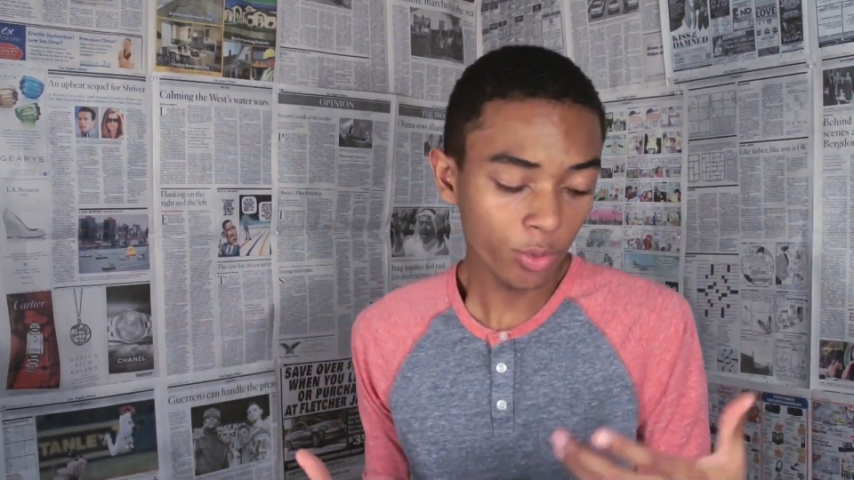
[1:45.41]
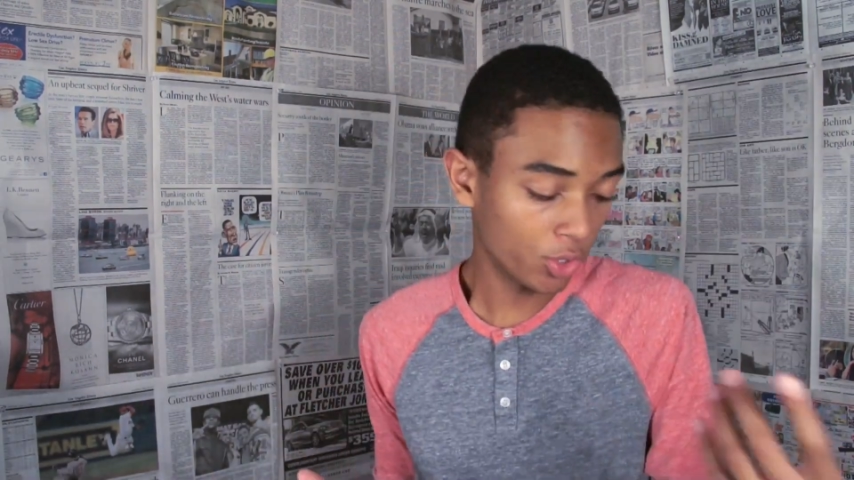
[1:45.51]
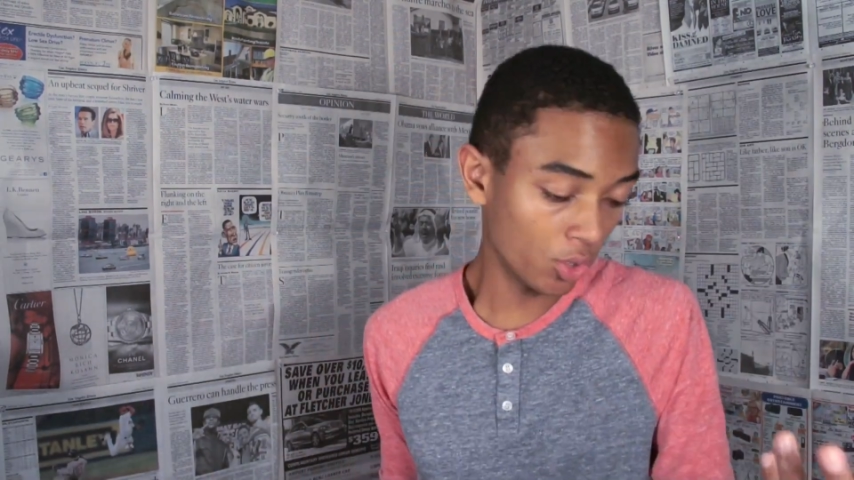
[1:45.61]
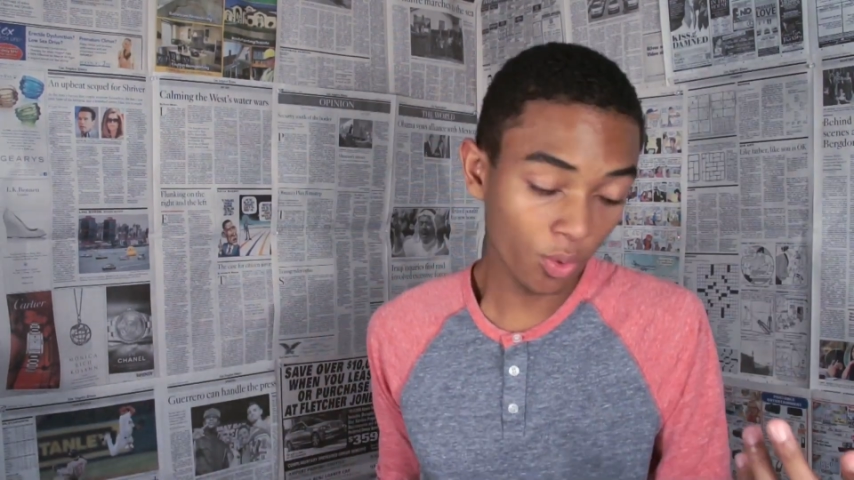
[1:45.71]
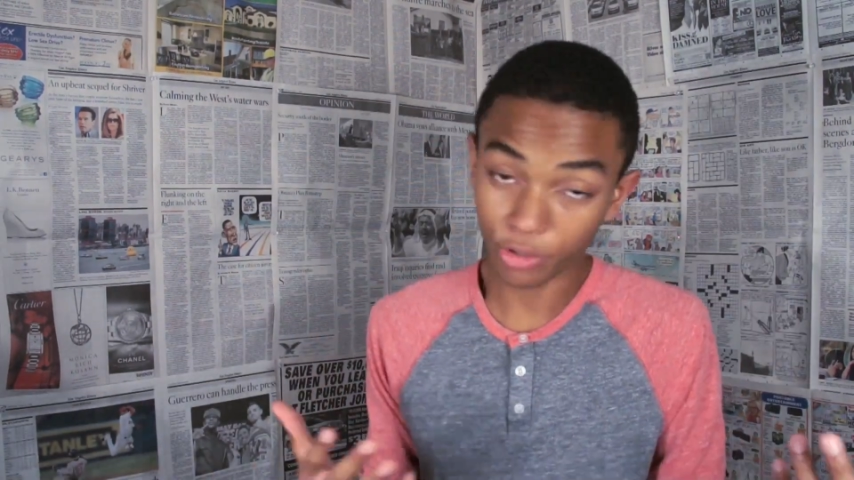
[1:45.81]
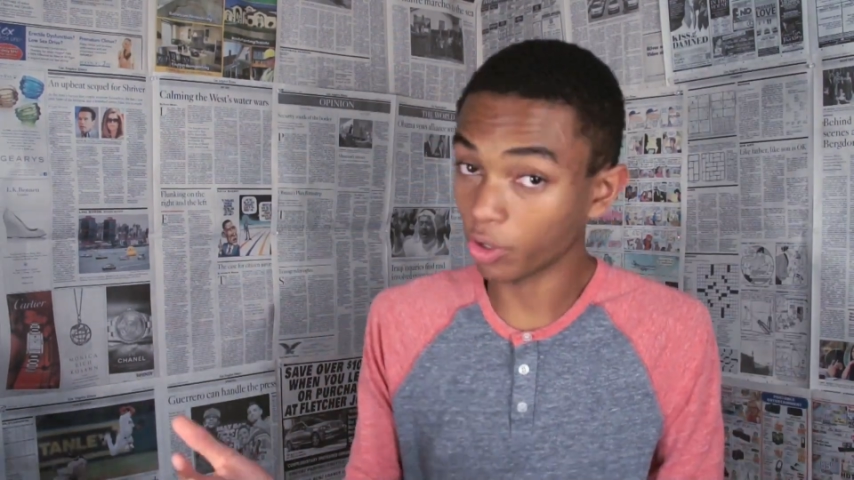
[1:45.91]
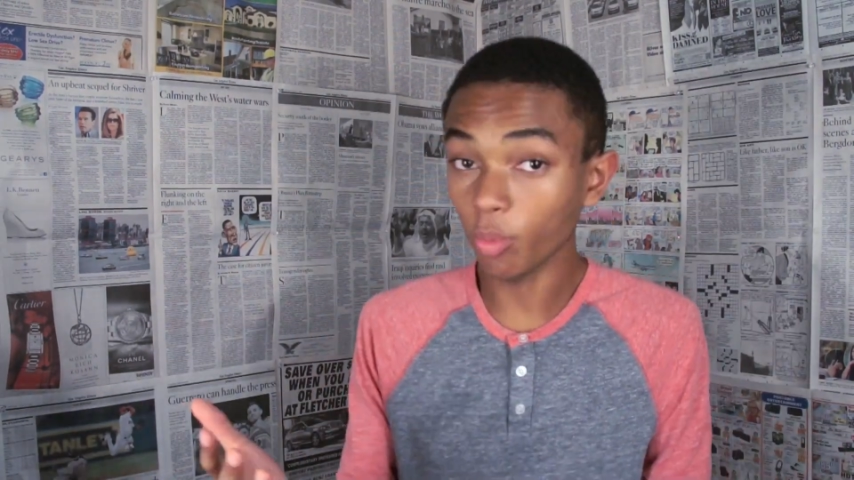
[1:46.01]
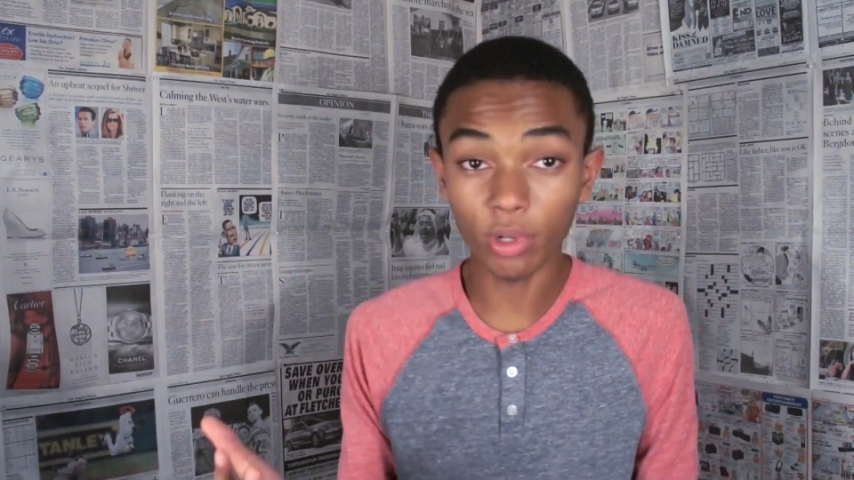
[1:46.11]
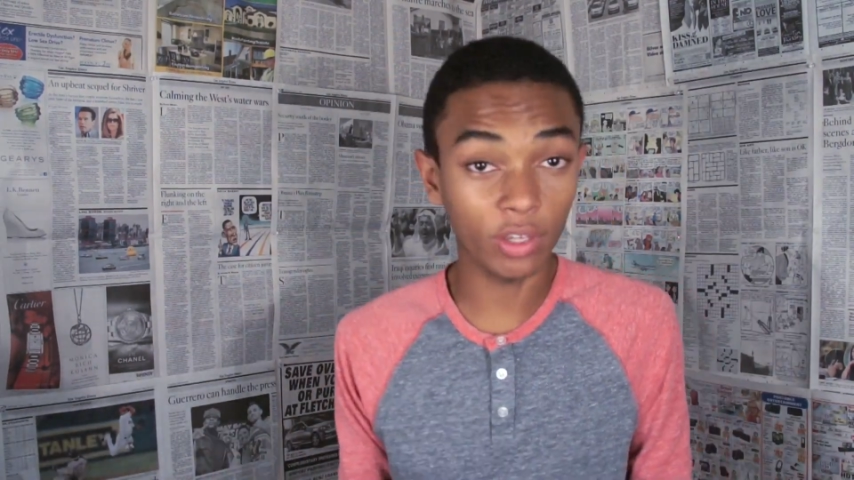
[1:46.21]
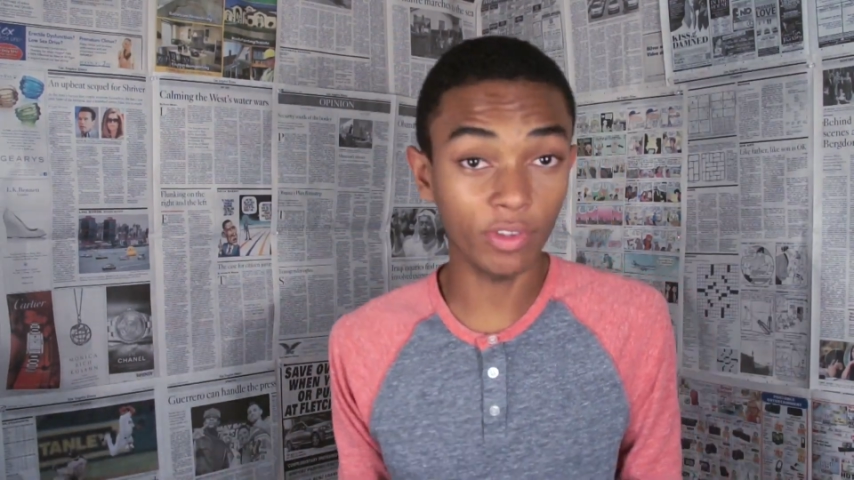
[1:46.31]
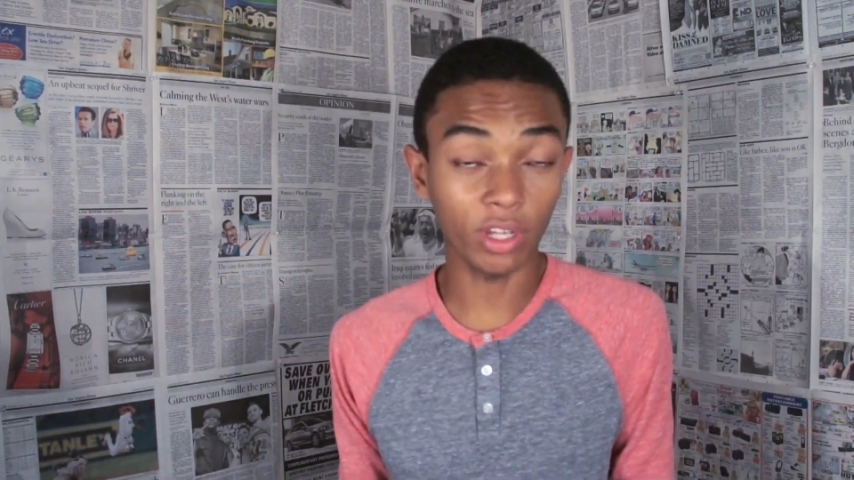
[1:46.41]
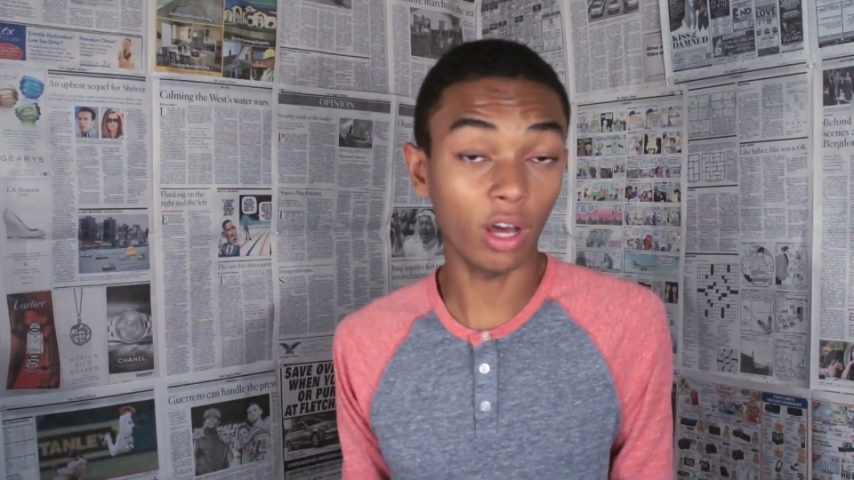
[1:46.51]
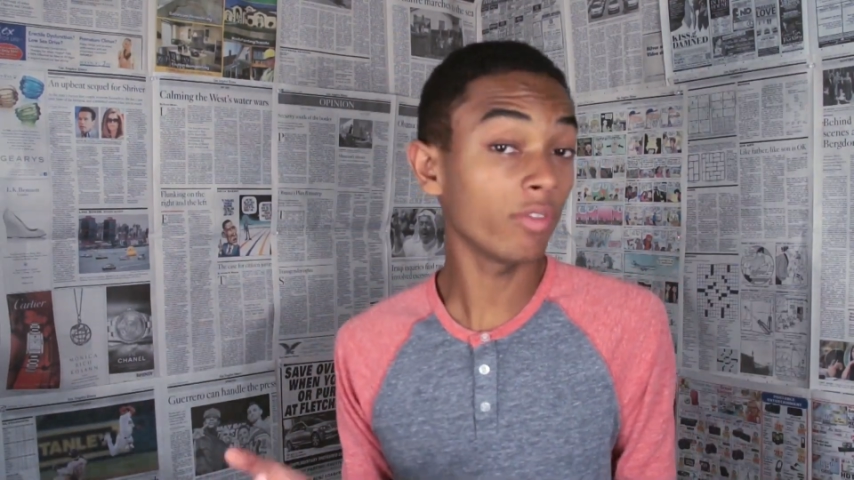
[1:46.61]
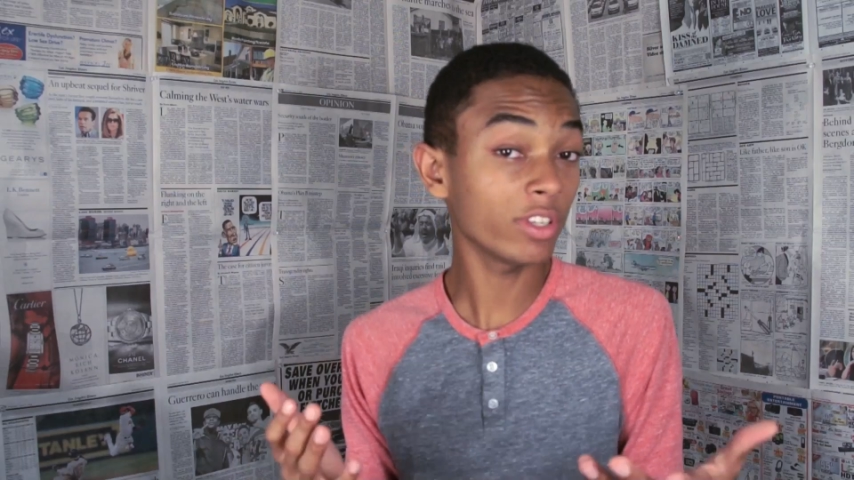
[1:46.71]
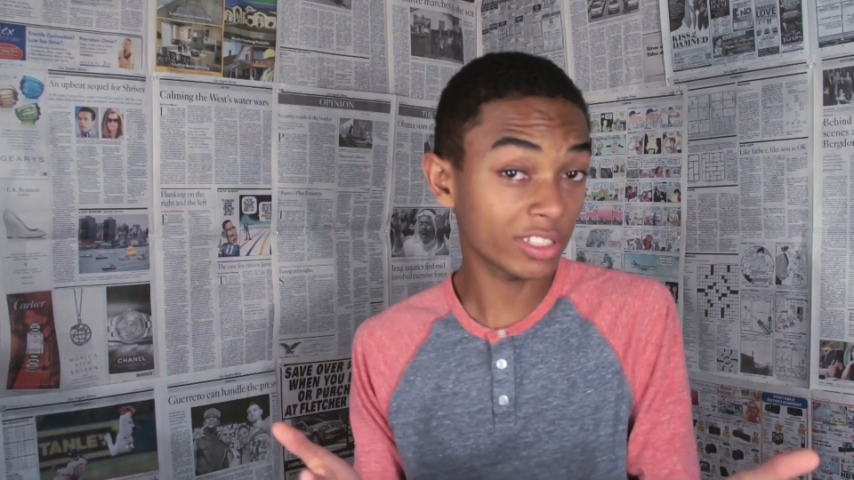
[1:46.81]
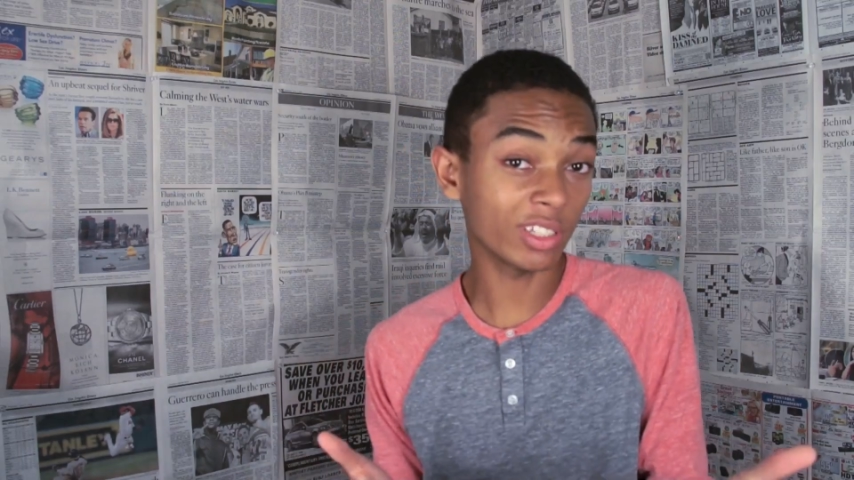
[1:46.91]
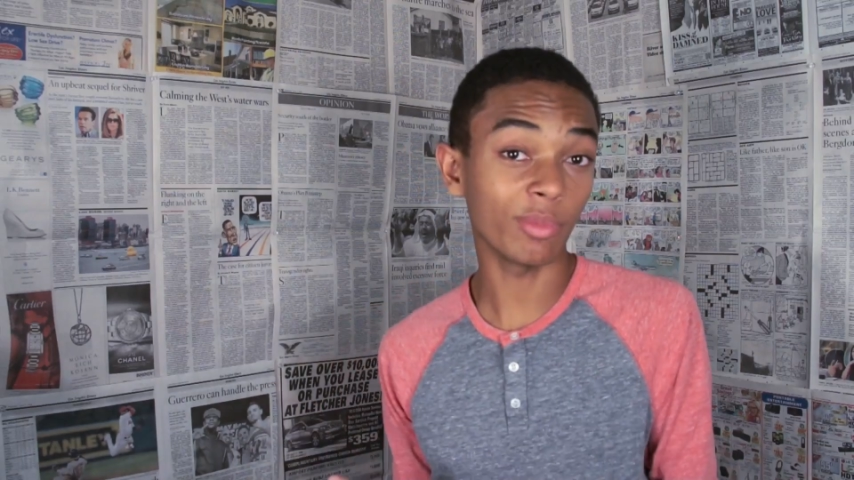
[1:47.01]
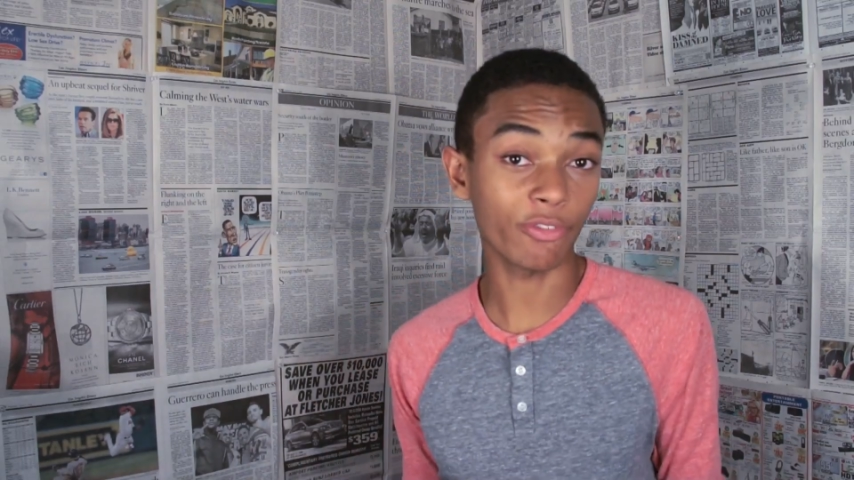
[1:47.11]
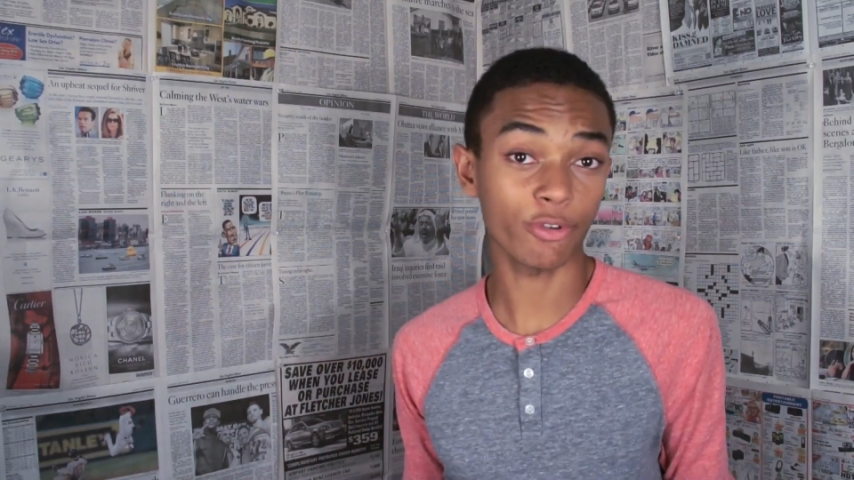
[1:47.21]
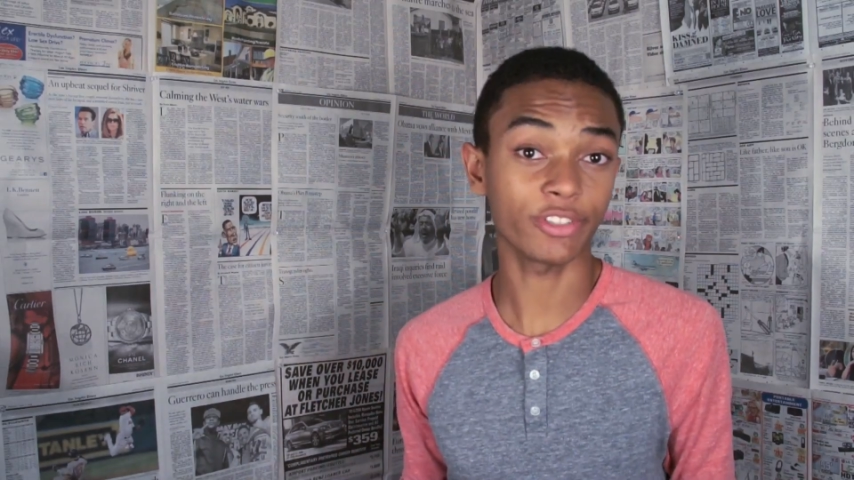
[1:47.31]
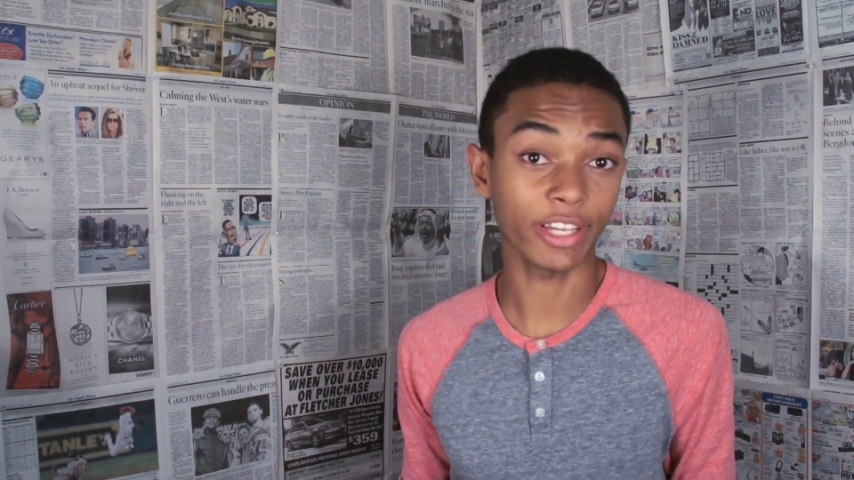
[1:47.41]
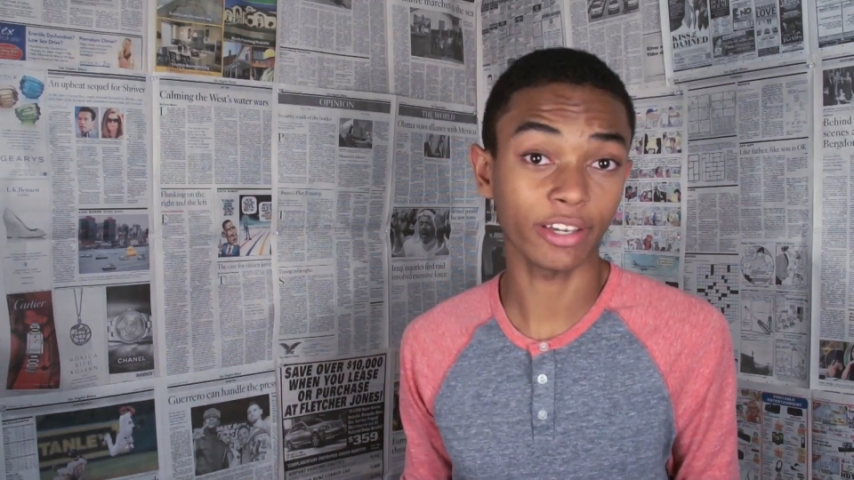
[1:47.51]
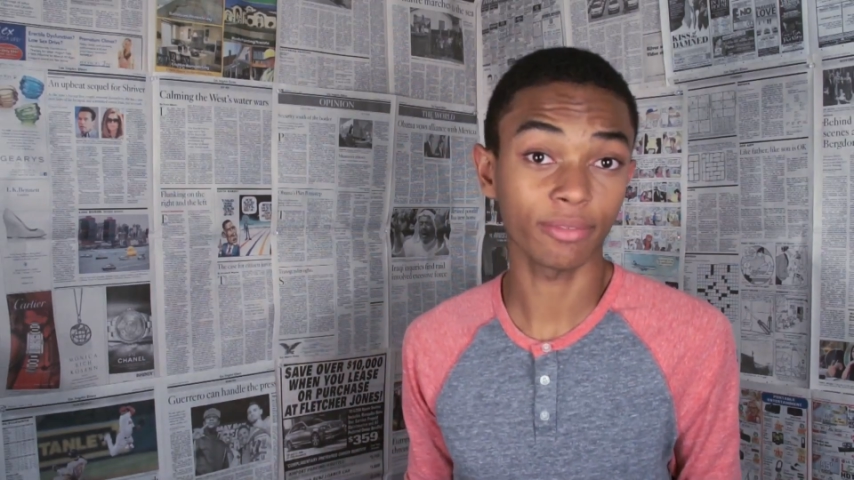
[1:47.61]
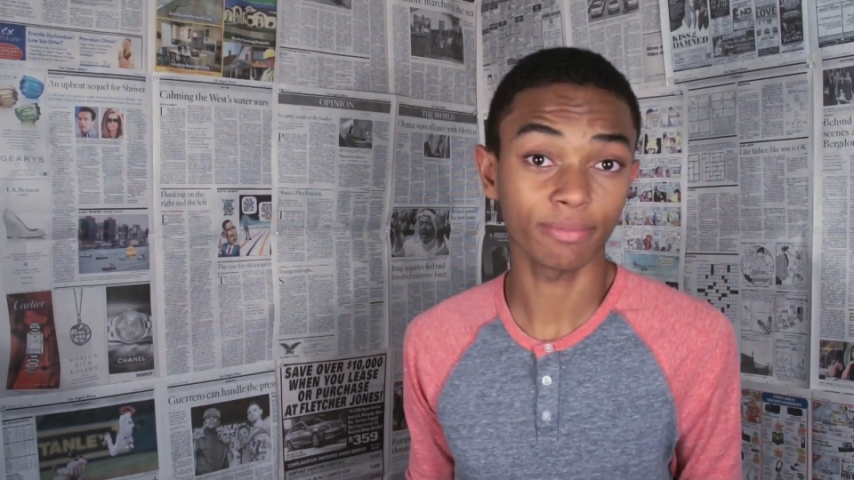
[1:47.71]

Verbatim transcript: you do or don't believe in love, listen to me for a second.